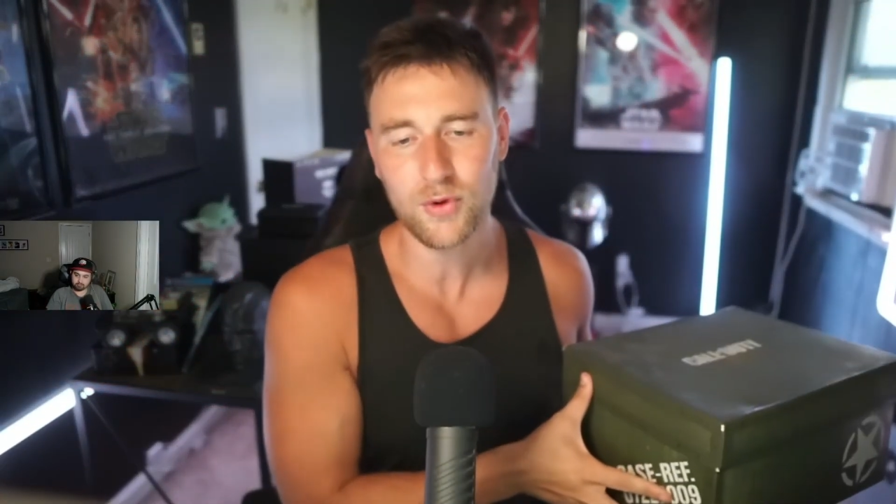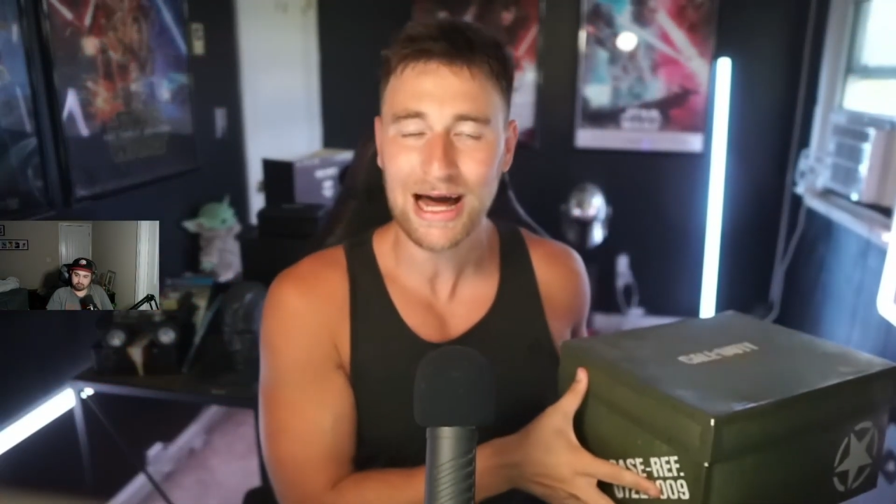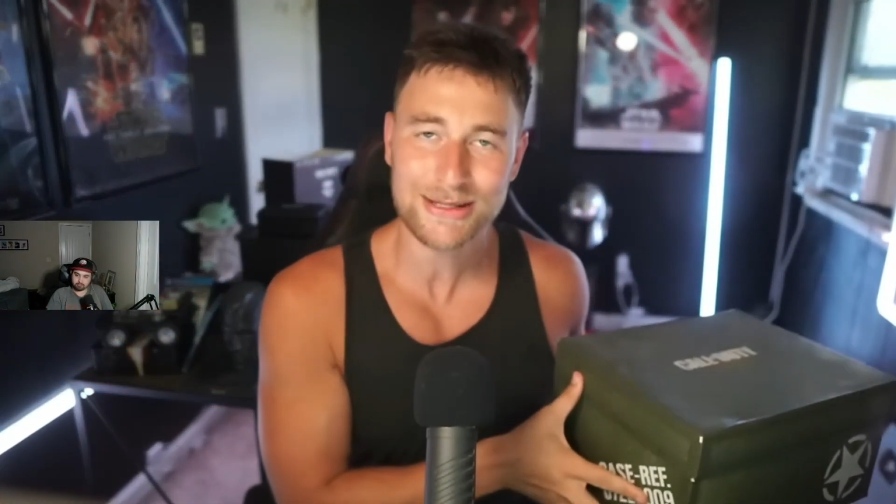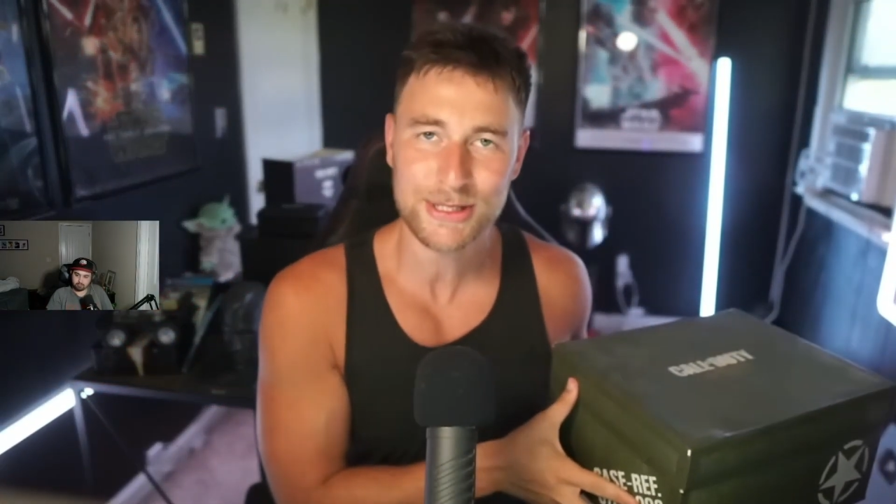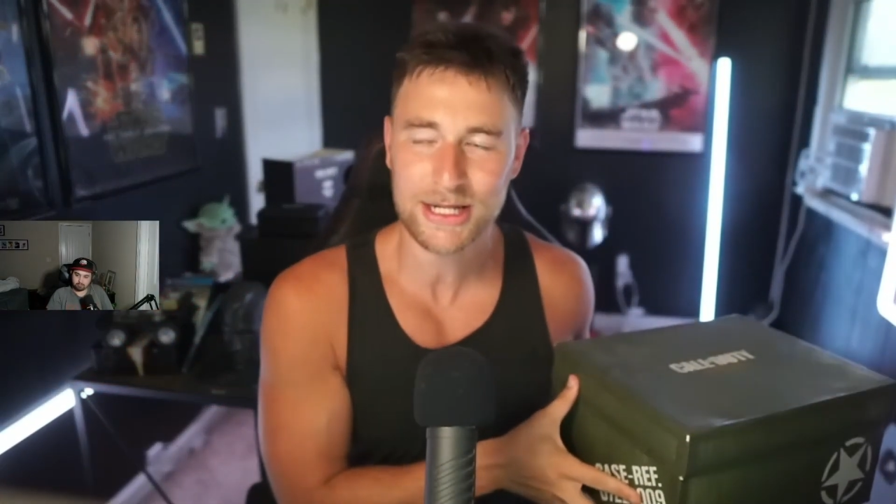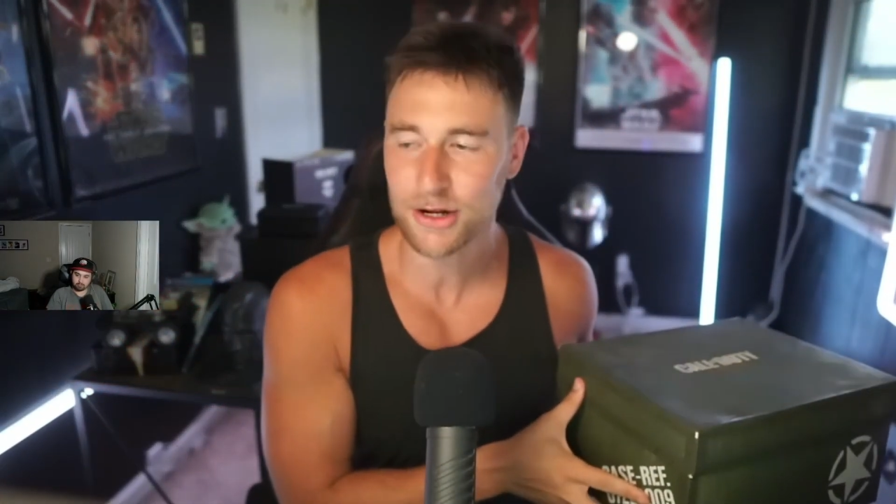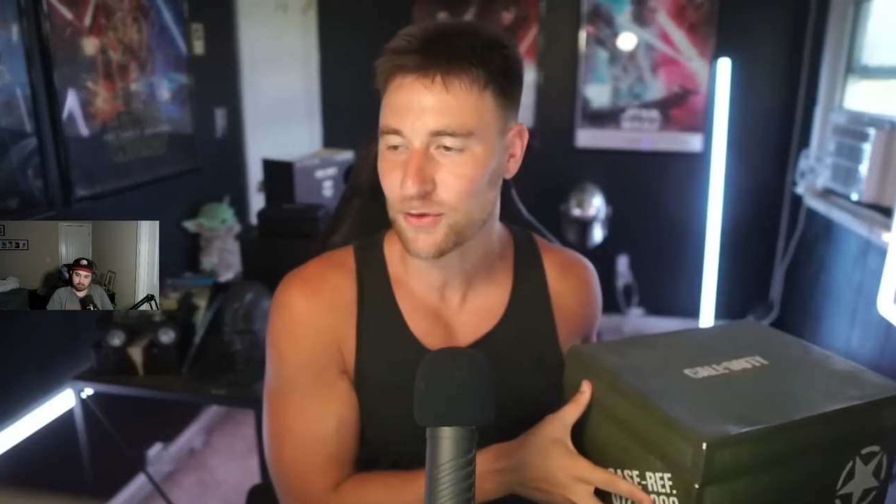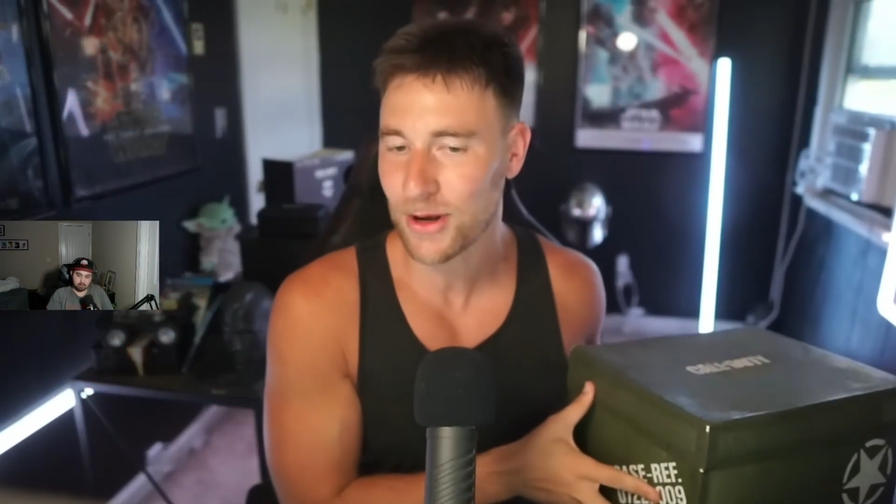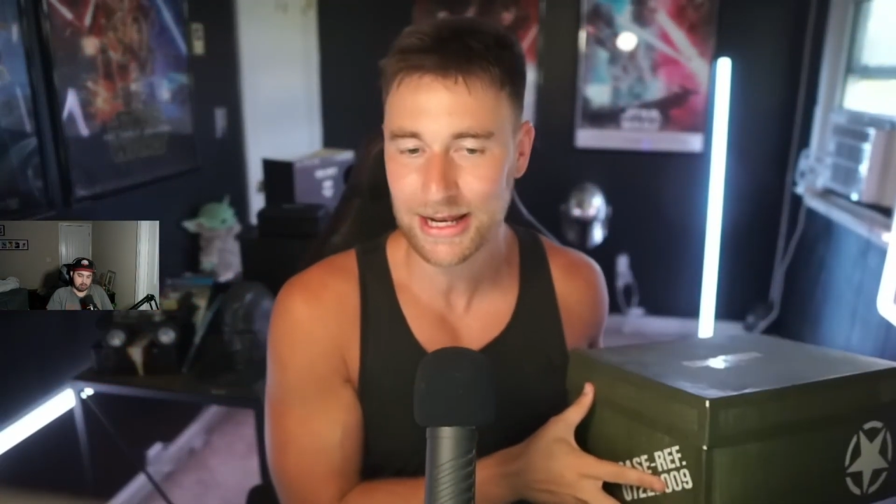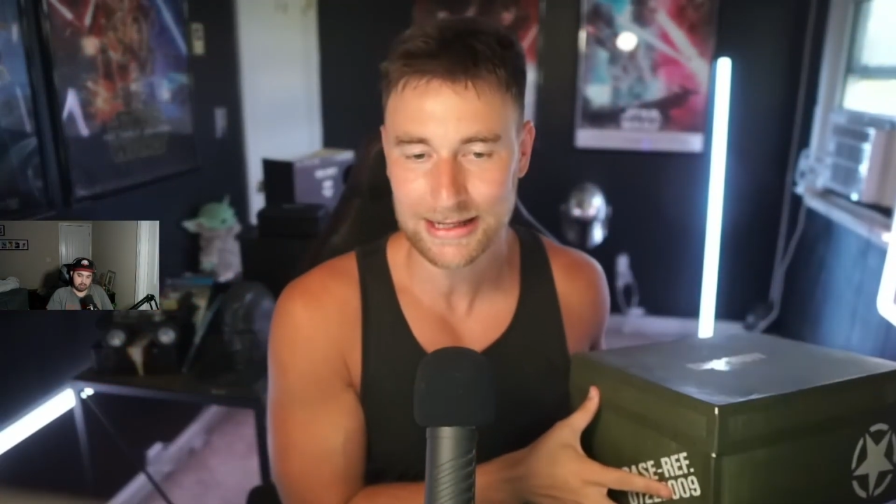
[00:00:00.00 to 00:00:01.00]
Honestly, an
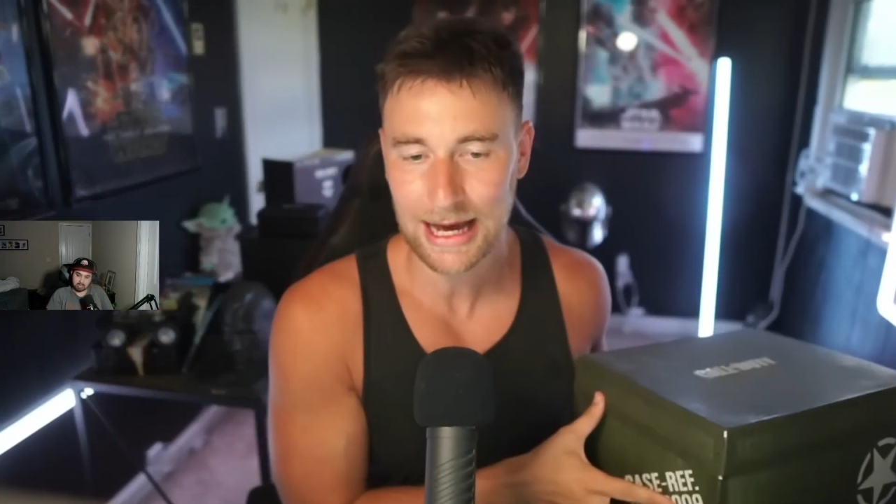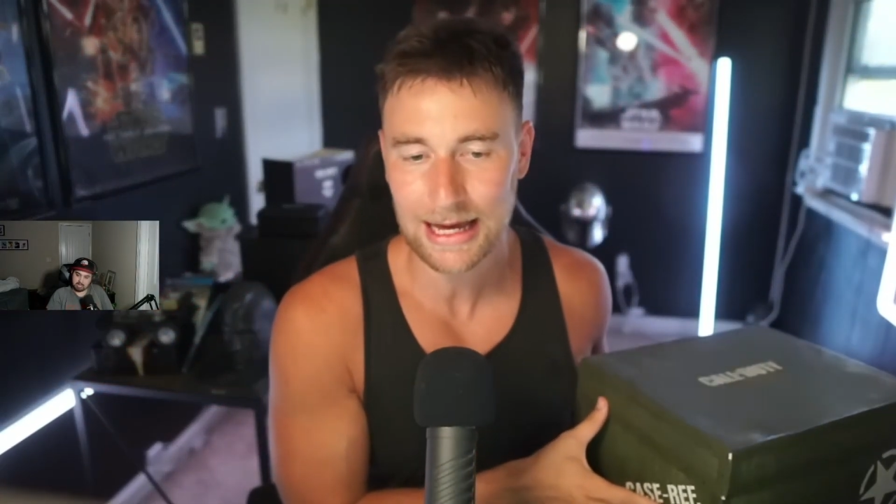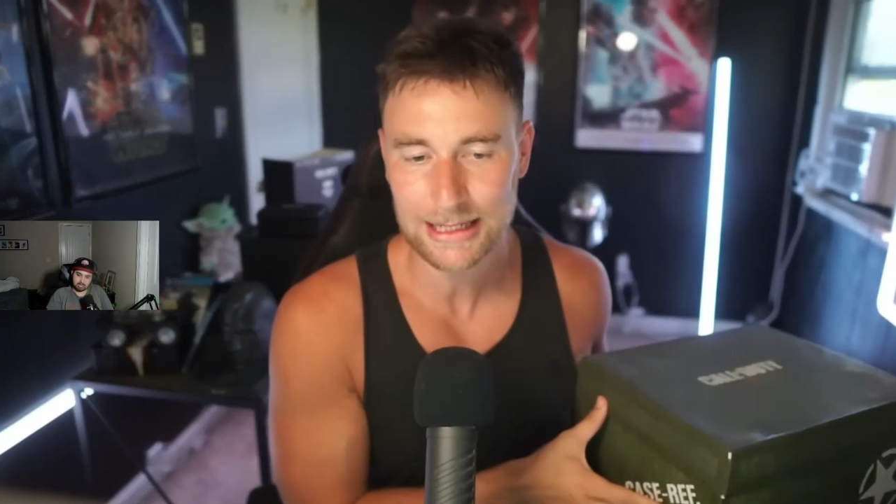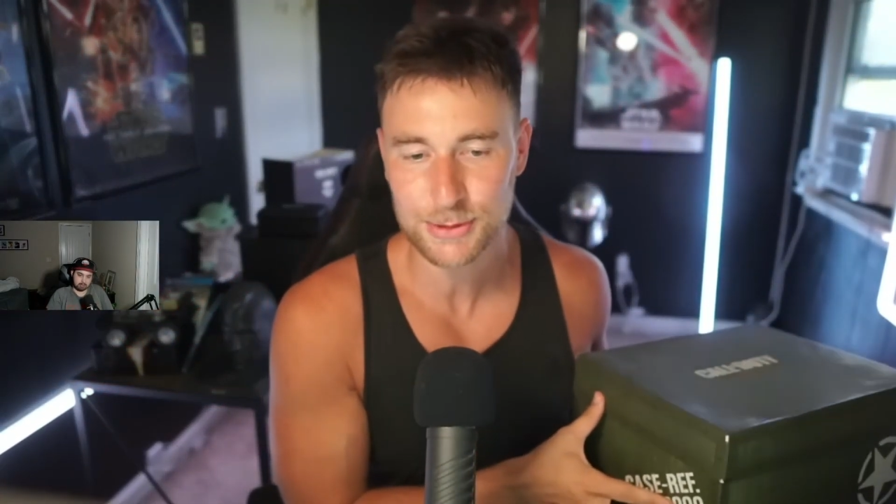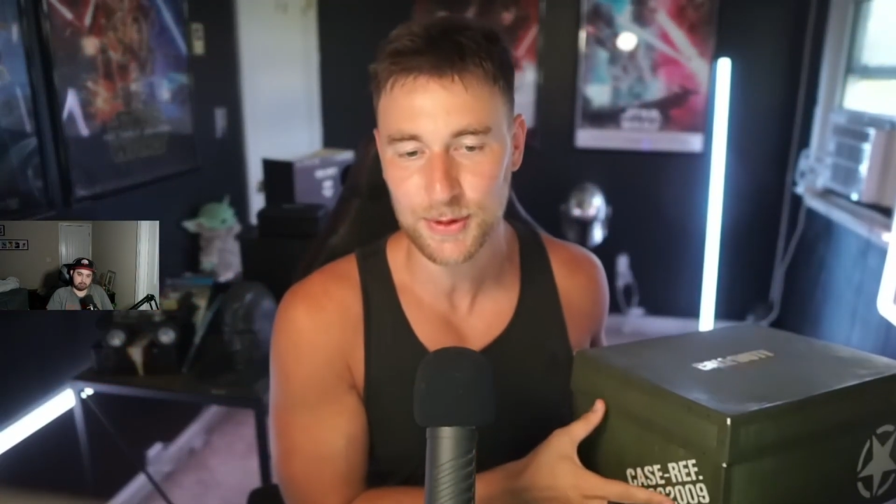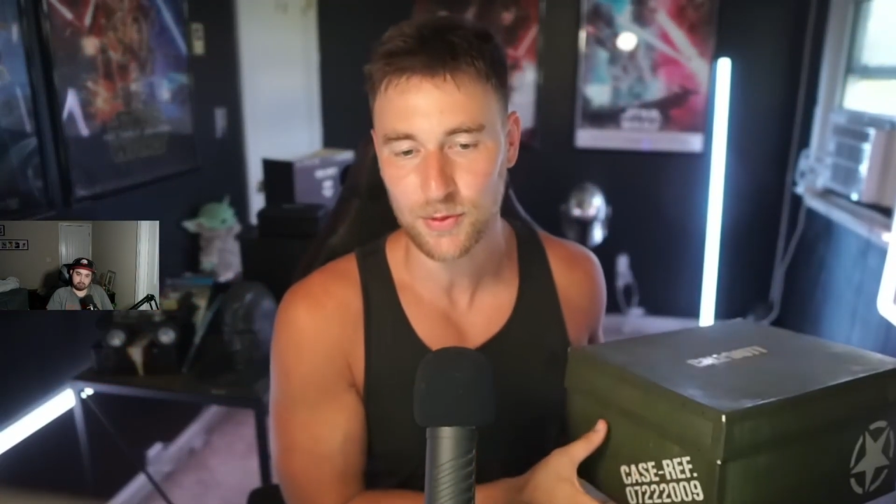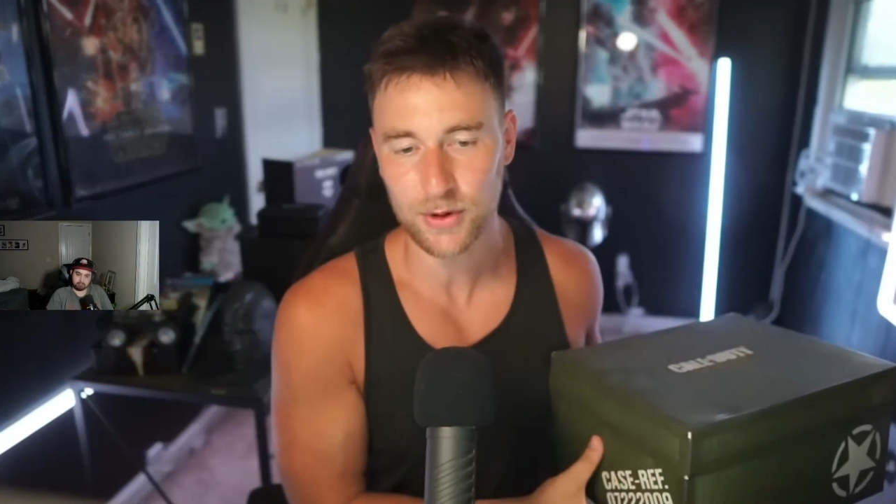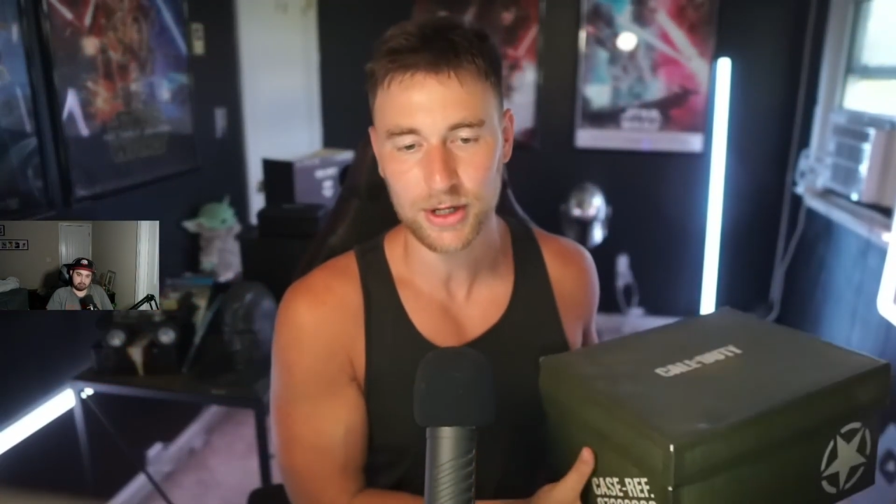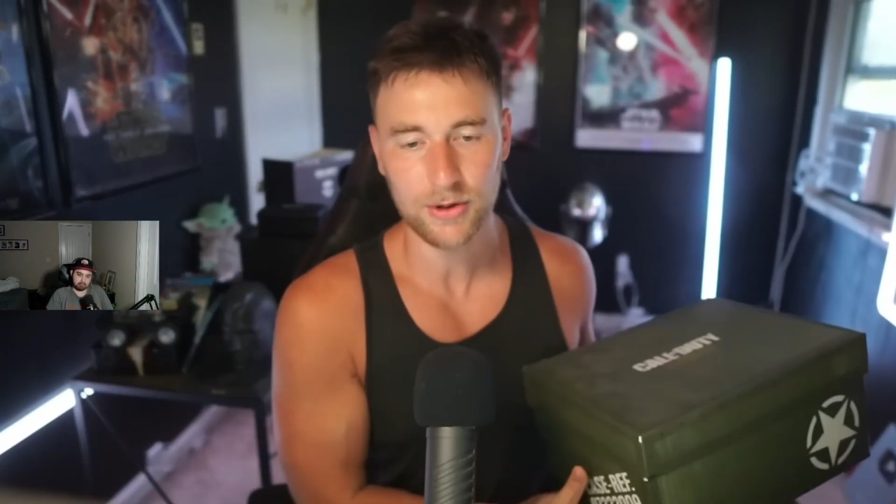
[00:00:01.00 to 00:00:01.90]
underrated COD, let's be real.